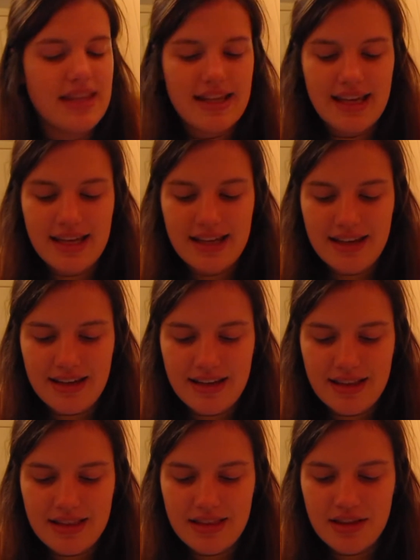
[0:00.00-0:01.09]
And
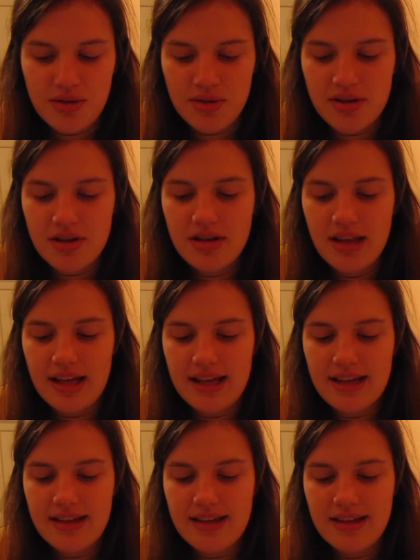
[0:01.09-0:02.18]
the Lord
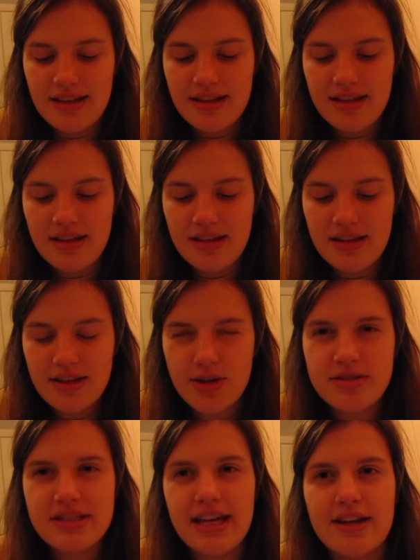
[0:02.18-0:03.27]
like
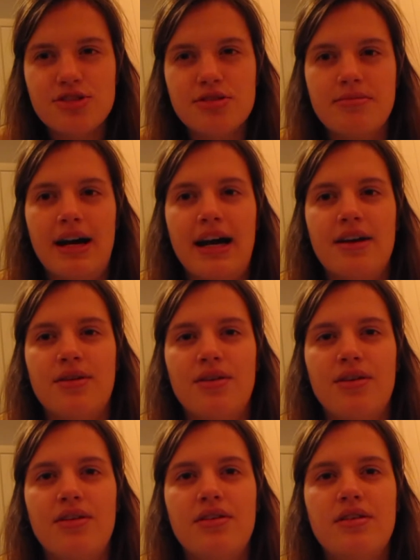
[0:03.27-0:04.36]
goes the extra
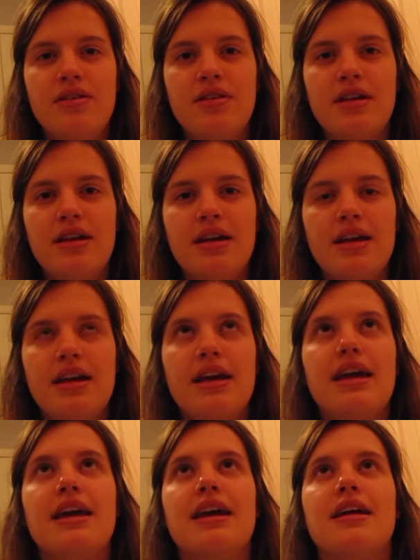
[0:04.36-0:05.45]
mile
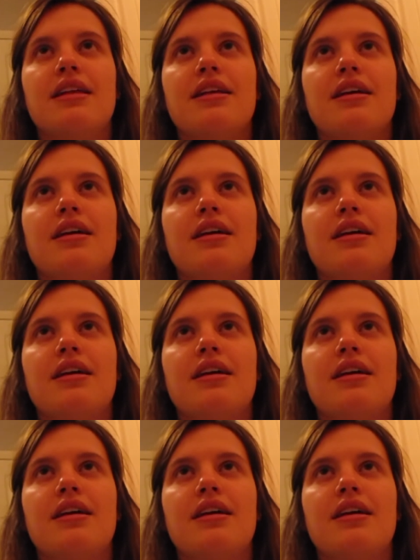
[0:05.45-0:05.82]
and